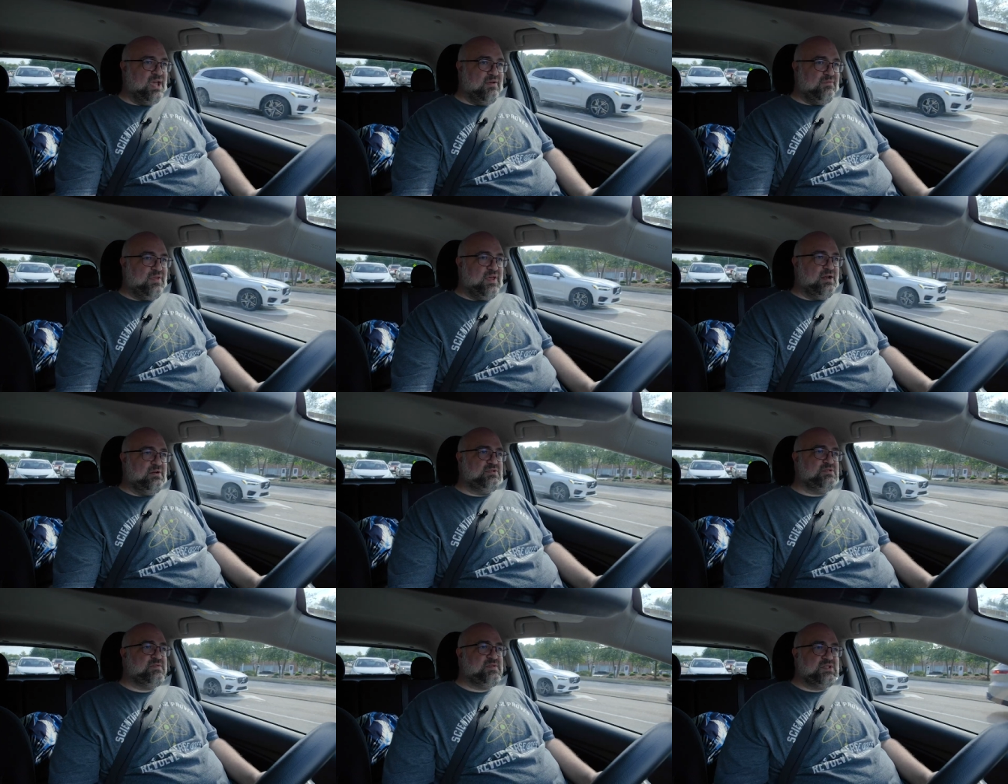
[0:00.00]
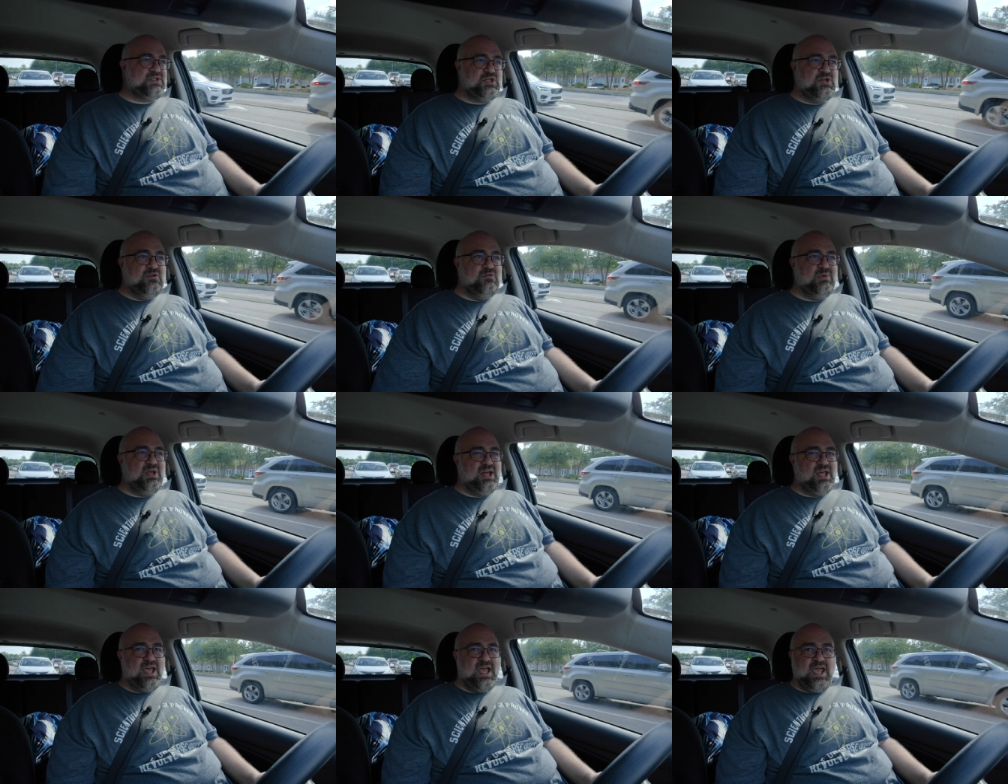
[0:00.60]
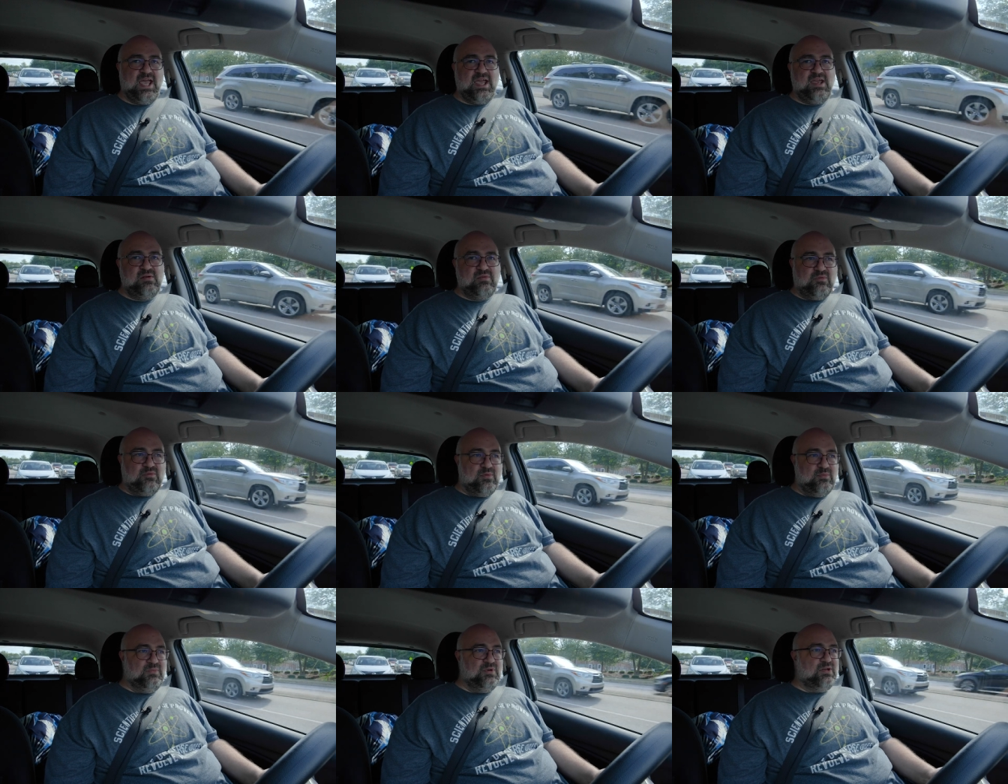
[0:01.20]
if they don't do the 2-minute
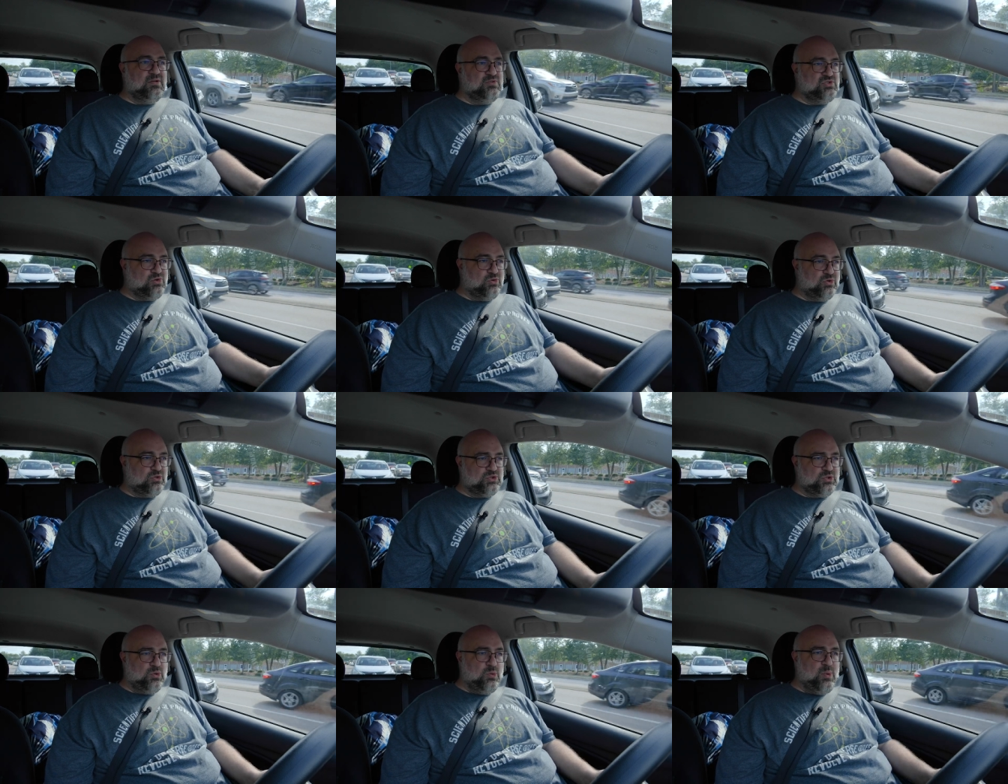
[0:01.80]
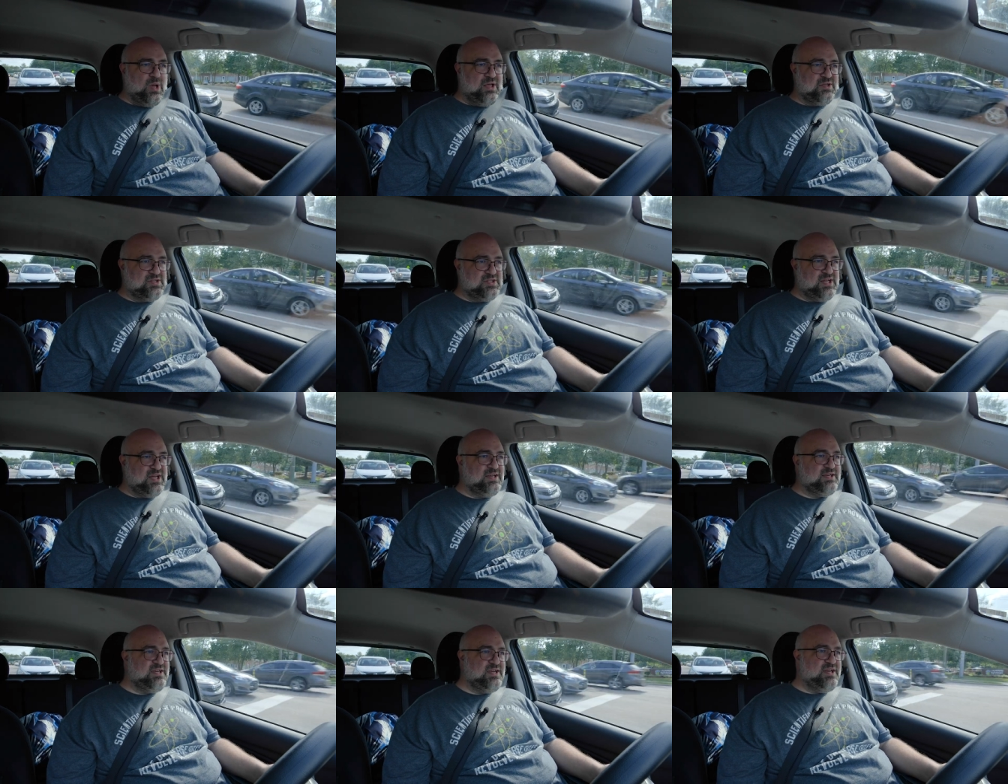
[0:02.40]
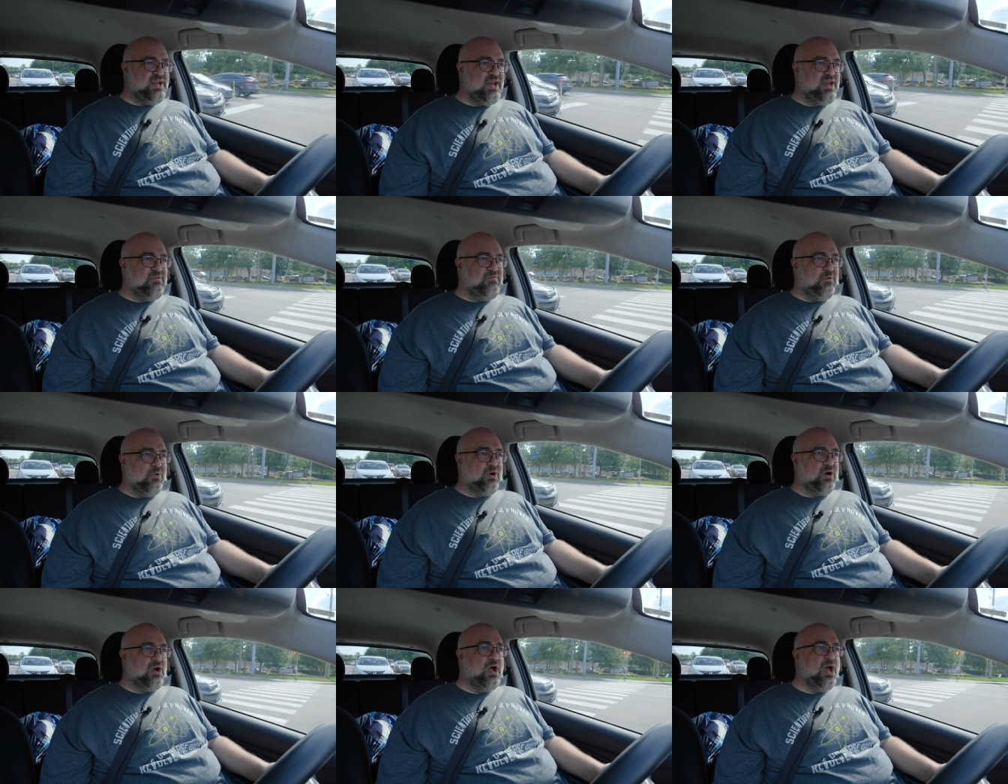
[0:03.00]
hate from George Orwell's
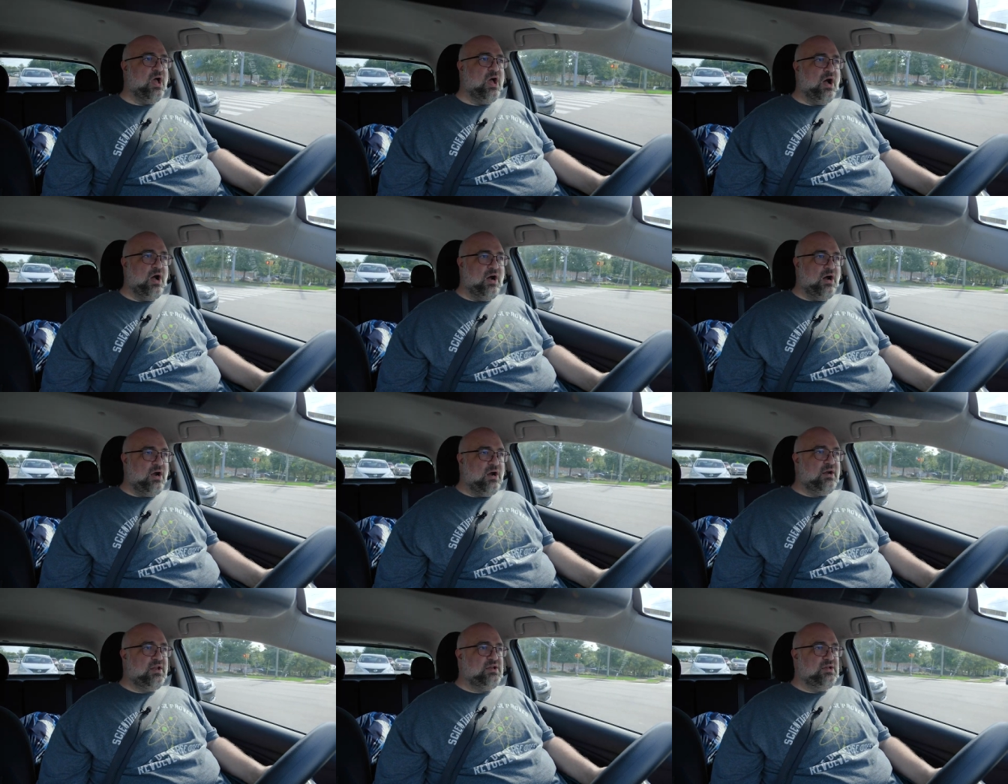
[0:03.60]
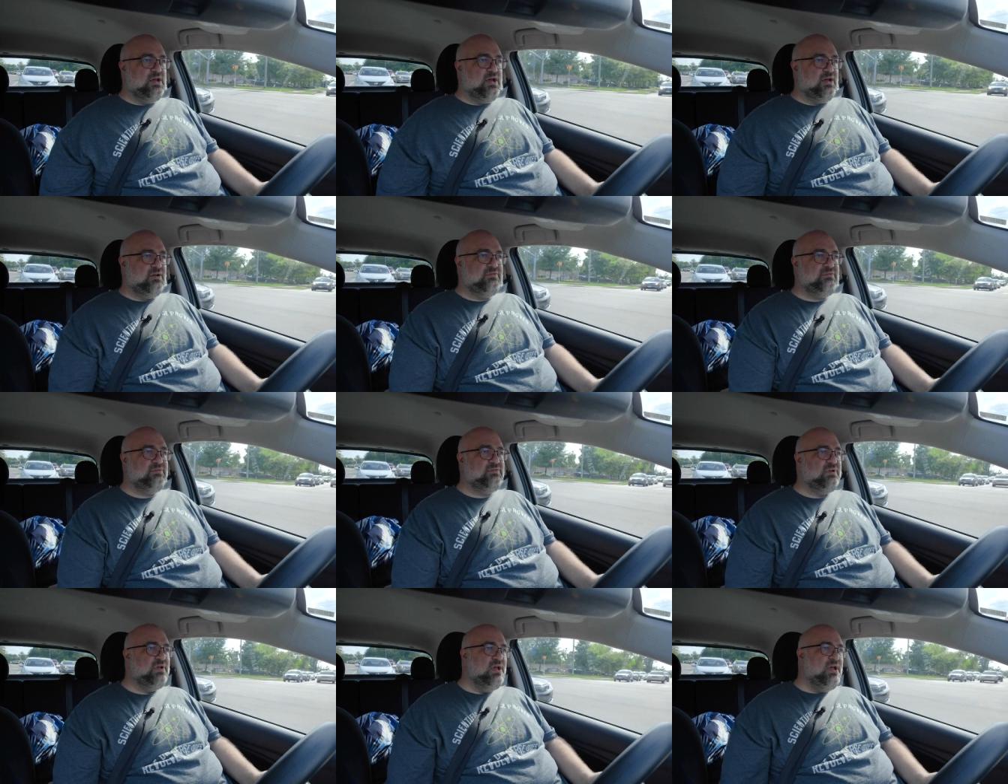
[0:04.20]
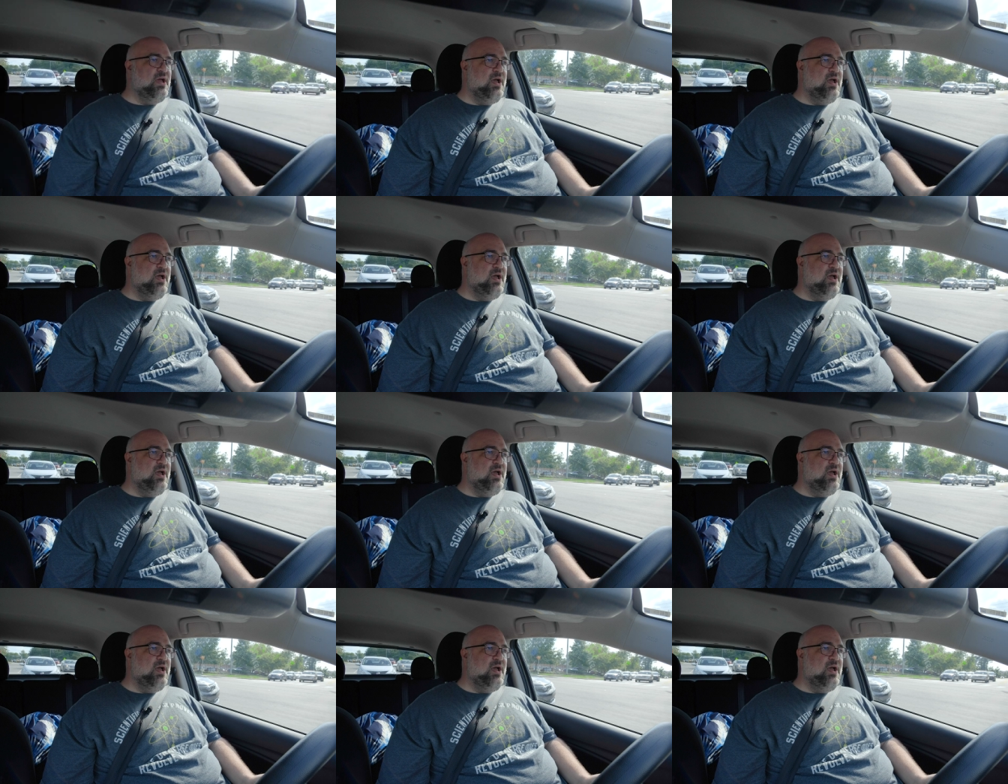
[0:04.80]
1984 hard enough,